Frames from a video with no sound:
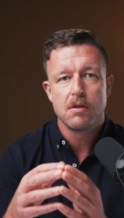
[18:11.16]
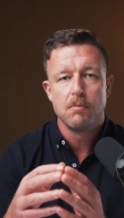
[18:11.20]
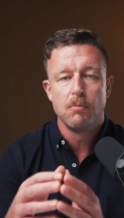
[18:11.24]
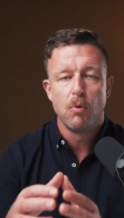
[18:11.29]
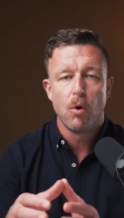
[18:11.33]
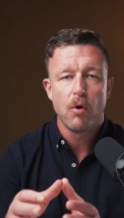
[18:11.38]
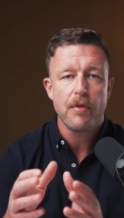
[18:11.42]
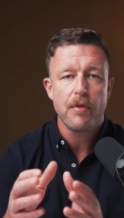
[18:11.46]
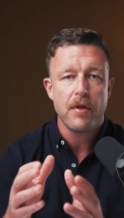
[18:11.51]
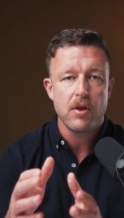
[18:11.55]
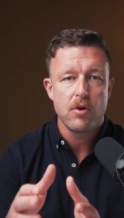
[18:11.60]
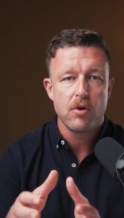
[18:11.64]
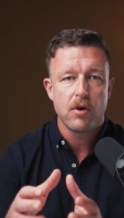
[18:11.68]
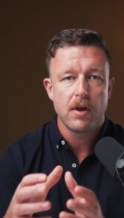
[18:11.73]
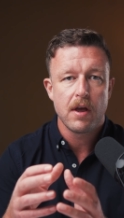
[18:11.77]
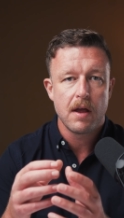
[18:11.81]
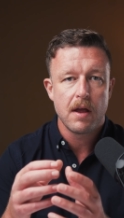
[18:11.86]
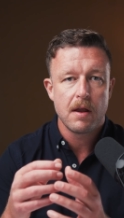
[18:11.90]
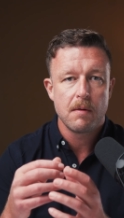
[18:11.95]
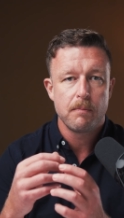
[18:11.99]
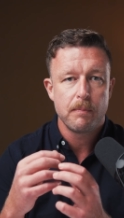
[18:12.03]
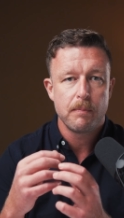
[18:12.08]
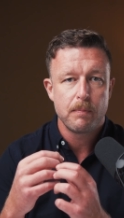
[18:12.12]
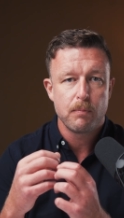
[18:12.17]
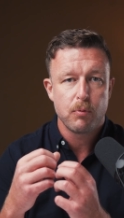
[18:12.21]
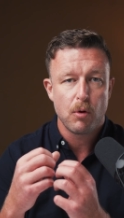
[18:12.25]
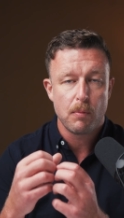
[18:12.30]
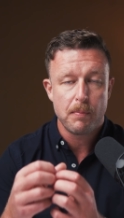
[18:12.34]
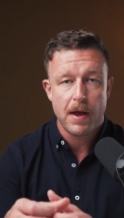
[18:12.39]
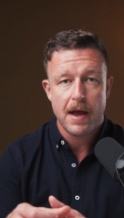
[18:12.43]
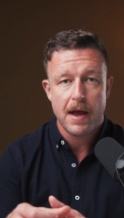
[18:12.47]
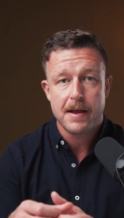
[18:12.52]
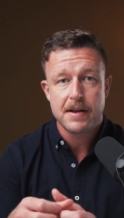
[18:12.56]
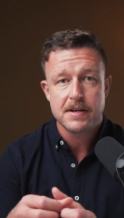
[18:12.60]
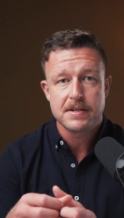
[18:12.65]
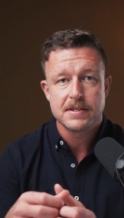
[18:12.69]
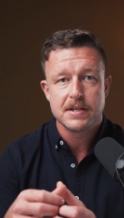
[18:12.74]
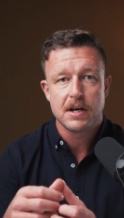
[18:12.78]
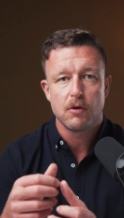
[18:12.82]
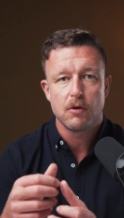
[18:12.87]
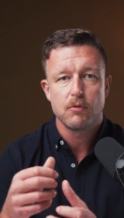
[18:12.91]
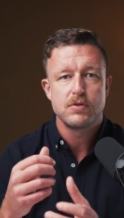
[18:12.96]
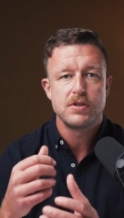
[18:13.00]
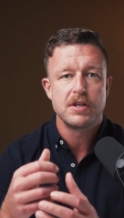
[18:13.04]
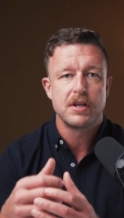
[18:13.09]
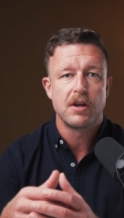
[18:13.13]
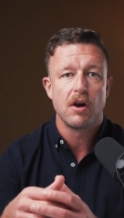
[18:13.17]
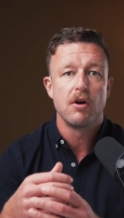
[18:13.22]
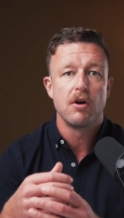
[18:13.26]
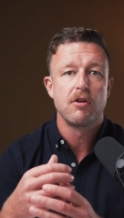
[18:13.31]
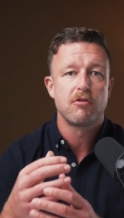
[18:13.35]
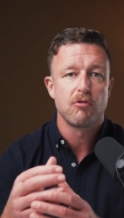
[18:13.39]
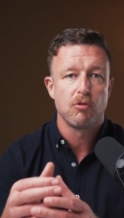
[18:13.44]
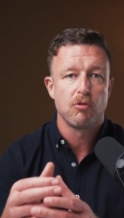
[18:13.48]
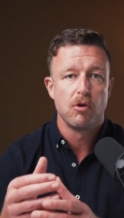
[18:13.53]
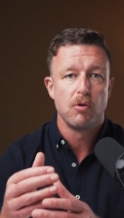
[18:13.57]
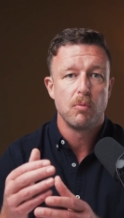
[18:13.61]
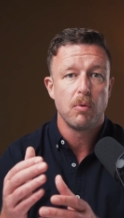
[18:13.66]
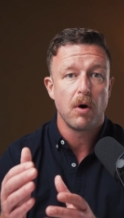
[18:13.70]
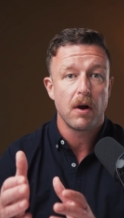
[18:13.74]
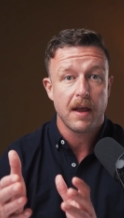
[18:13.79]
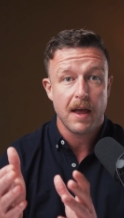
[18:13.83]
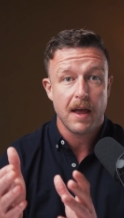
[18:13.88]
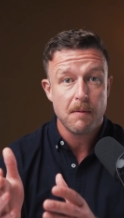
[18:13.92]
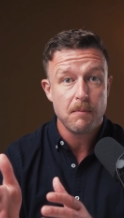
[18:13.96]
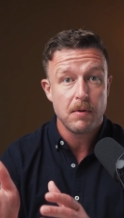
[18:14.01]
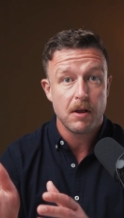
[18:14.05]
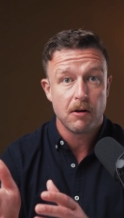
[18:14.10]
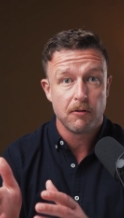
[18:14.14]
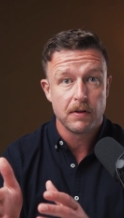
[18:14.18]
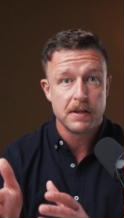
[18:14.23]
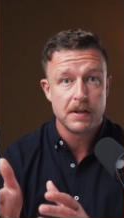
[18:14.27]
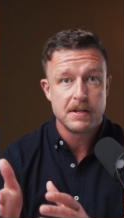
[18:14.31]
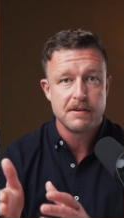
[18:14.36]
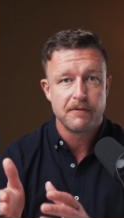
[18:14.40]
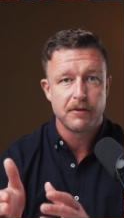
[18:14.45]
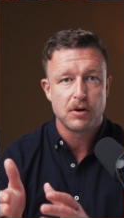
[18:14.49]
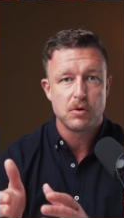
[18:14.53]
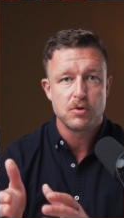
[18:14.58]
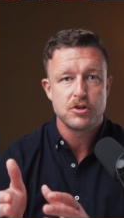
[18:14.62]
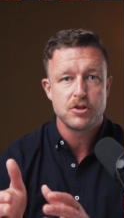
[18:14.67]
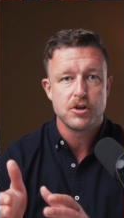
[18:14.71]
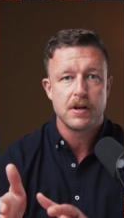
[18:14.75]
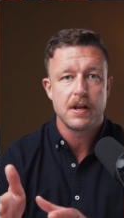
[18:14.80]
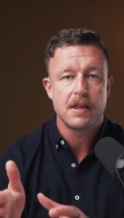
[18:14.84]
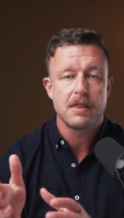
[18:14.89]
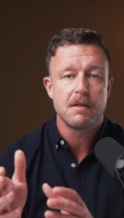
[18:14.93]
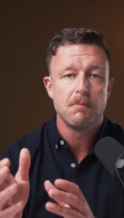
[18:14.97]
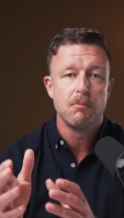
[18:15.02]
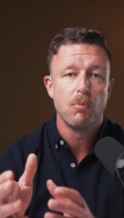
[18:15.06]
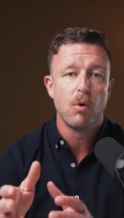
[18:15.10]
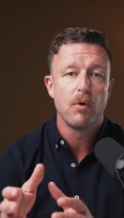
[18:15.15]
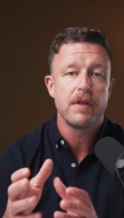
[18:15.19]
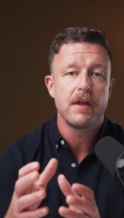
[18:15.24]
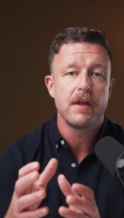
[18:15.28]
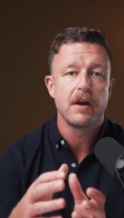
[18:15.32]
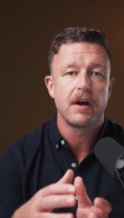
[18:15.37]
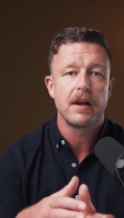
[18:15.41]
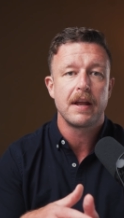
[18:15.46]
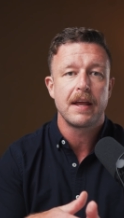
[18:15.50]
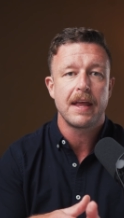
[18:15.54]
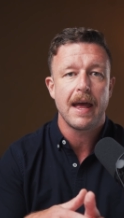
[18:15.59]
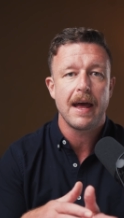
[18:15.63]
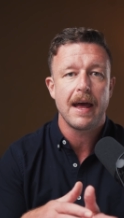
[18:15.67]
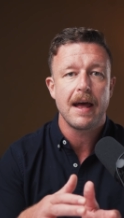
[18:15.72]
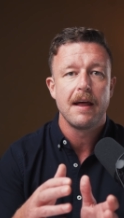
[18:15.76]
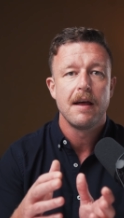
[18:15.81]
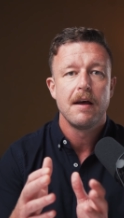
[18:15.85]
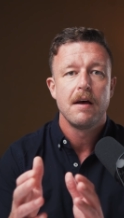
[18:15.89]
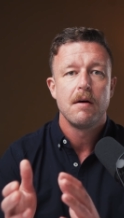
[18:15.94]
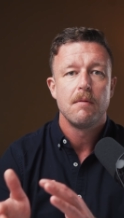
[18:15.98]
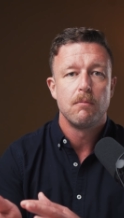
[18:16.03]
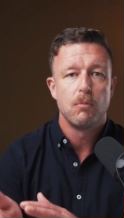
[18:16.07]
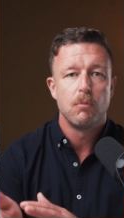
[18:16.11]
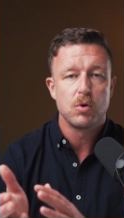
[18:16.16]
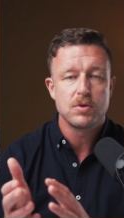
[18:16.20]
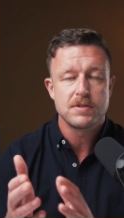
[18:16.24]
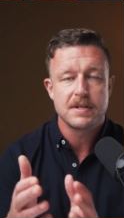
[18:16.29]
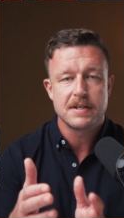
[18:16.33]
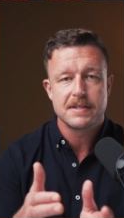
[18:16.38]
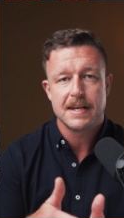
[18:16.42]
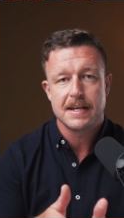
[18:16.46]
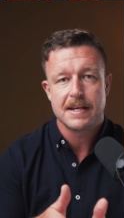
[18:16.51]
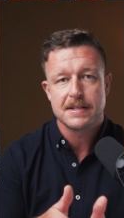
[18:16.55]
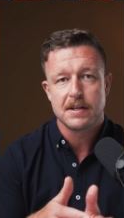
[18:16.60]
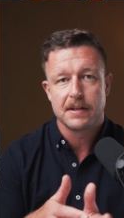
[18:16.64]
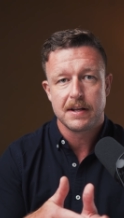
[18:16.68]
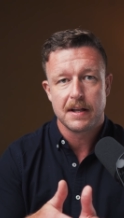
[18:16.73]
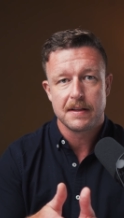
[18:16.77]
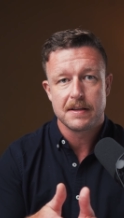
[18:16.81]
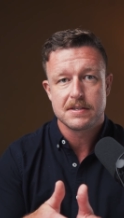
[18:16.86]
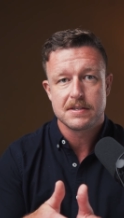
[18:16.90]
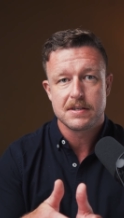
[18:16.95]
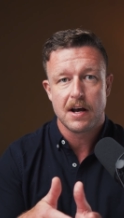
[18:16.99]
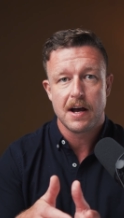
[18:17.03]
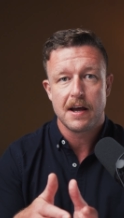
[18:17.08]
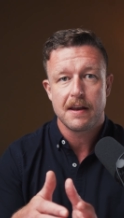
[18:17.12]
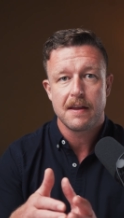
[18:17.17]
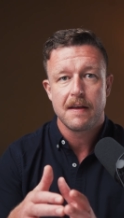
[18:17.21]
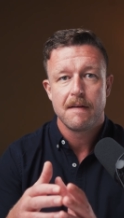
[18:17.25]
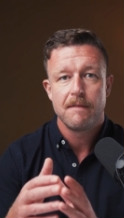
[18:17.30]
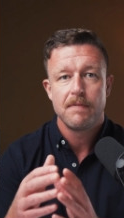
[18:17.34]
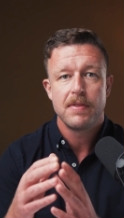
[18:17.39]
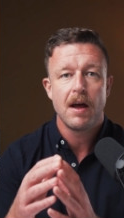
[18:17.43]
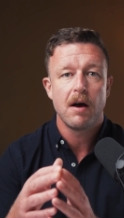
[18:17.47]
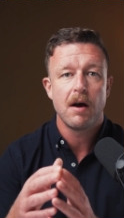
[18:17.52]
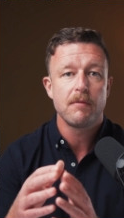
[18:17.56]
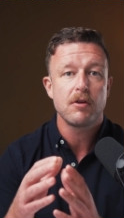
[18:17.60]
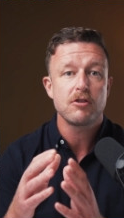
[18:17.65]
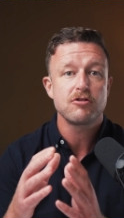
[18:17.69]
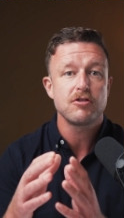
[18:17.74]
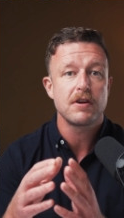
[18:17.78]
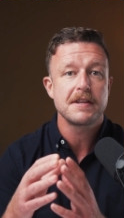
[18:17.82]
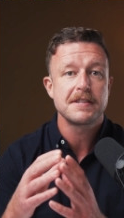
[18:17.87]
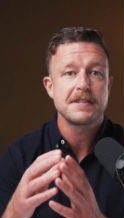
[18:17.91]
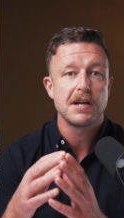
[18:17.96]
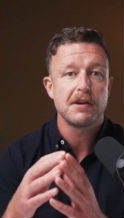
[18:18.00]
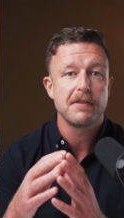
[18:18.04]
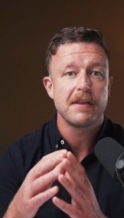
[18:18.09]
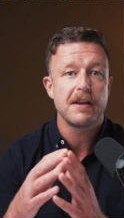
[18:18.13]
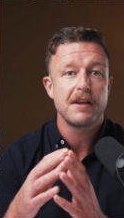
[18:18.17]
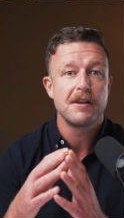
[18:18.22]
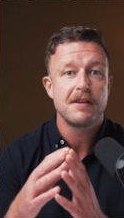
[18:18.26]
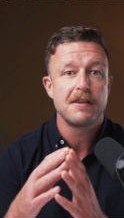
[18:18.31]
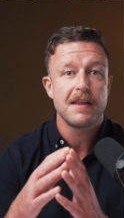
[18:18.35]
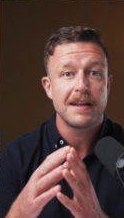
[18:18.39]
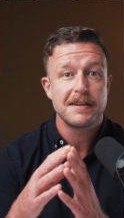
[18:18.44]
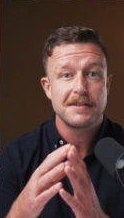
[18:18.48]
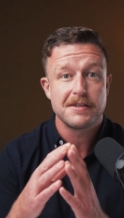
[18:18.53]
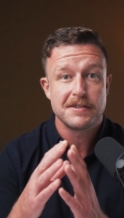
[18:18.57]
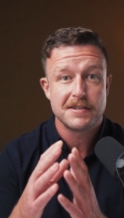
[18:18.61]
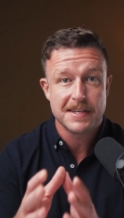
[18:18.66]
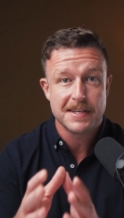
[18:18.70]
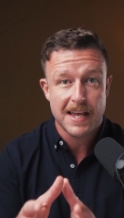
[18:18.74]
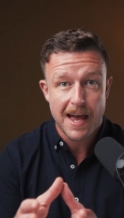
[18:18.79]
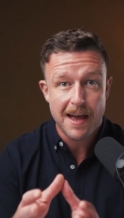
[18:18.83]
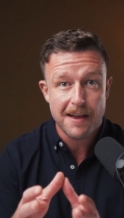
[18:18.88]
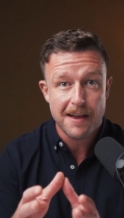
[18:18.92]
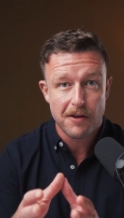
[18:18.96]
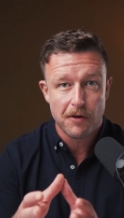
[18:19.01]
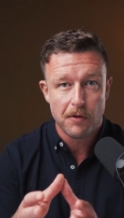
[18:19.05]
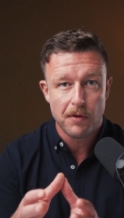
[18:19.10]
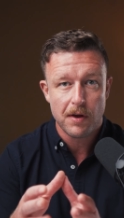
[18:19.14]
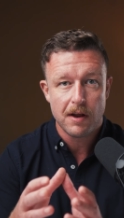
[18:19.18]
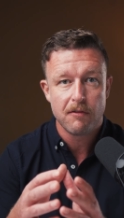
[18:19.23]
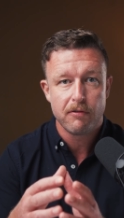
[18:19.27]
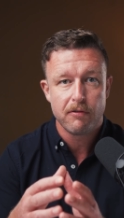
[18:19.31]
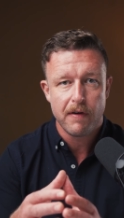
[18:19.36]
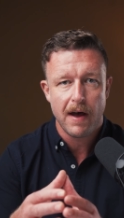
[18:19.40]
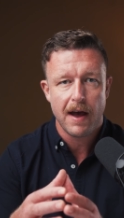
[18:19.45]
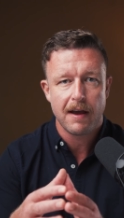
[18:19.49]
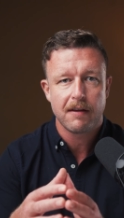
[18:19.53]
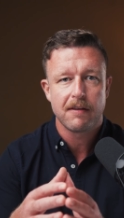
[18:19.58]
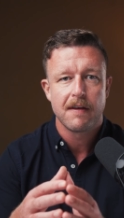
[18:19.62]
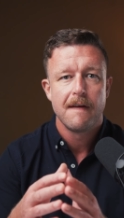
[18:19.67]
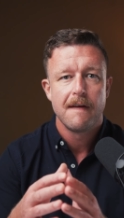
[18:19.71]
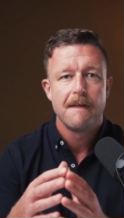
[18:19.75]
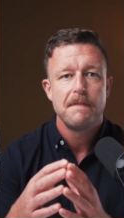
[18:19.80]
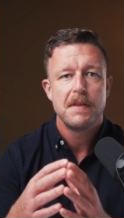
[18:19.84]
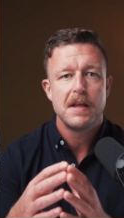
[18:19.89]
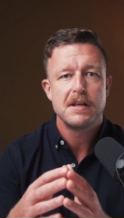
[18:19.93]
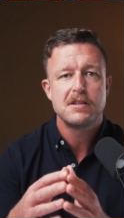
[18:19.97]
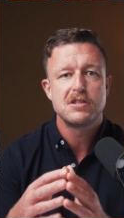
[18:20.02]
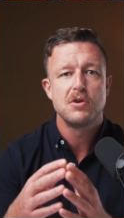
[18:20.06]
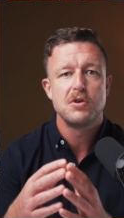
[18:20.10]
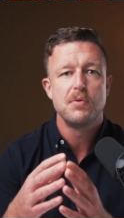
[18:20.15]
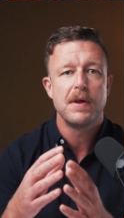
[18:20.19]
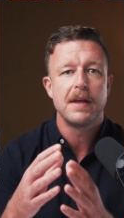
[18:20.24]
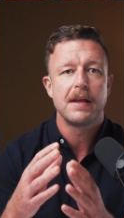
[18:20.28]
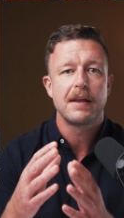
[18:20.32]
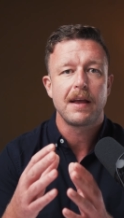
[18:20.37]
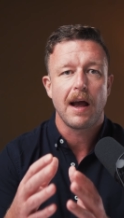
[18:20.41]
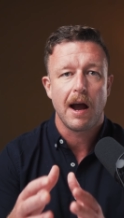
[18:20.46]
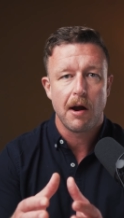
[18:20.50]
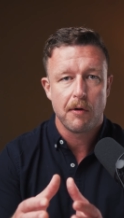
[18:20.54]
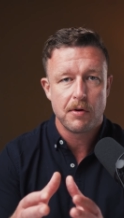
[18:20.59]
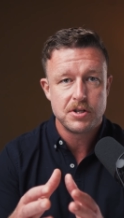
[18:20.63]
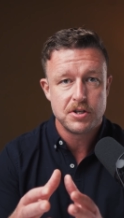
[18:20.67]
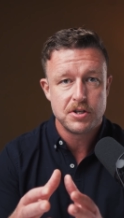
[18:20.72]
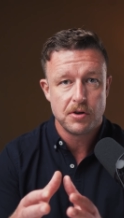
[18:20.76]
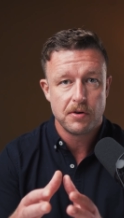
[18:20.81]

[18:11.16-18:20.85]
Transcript: the more that you can prepare yourself to go through what can be a really difficult journey, the more that you're gonna get more success on the other side. Now, I'm not trying to tell you that to scare you. In fact, it's to encourage